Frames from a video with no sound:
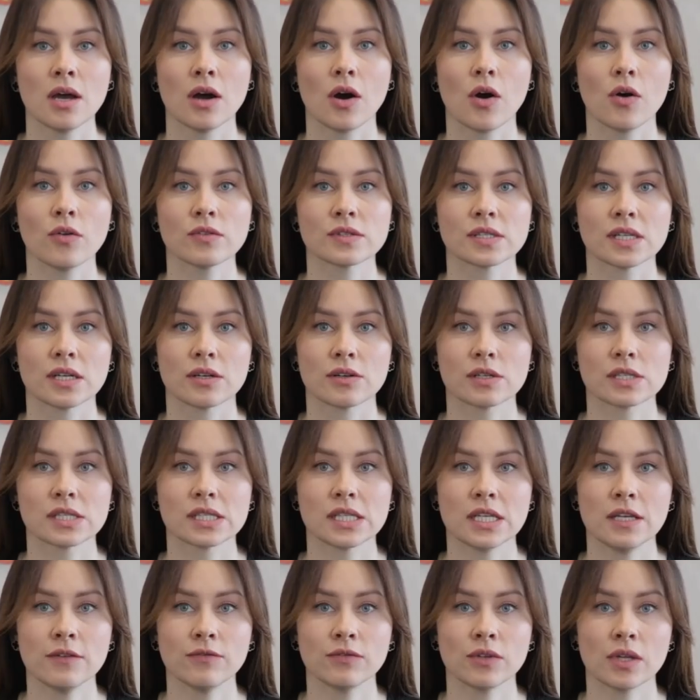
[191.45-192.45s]
of the
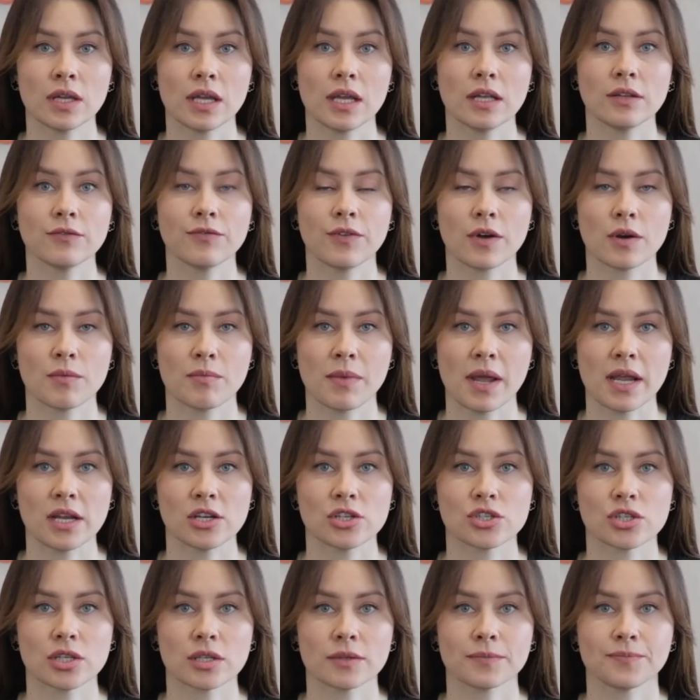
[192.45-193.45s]
received
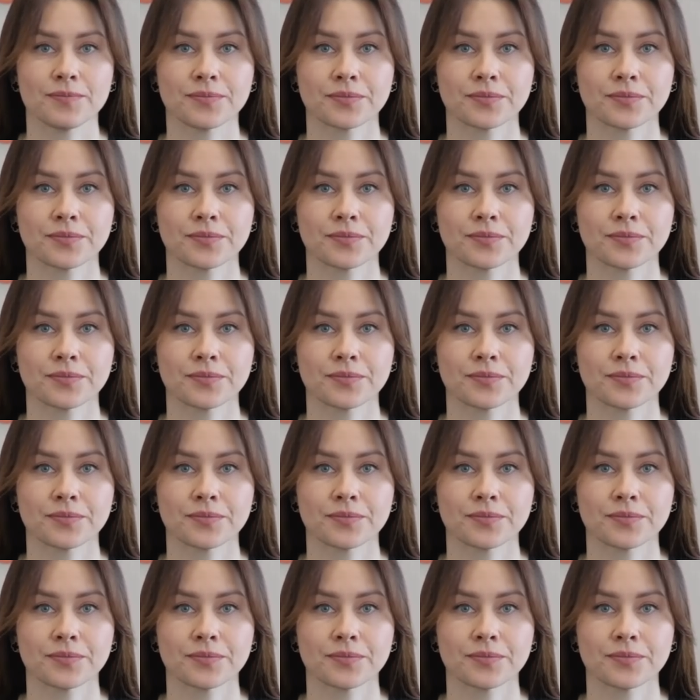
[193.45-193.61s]
information.